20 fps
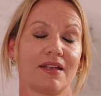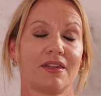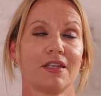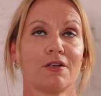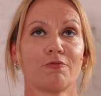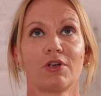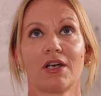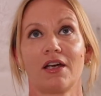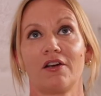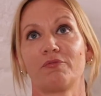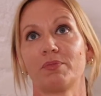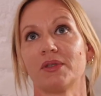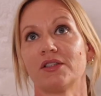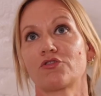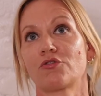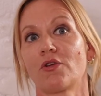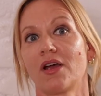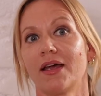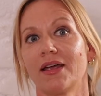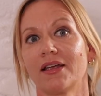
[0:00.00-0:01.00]
think what I've been
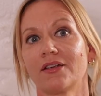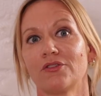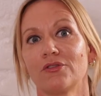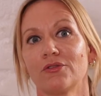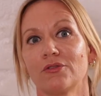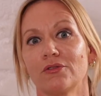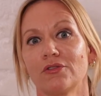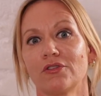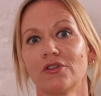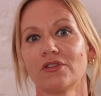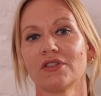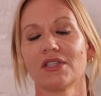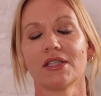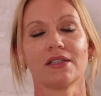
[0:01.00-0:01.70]
trying to, don't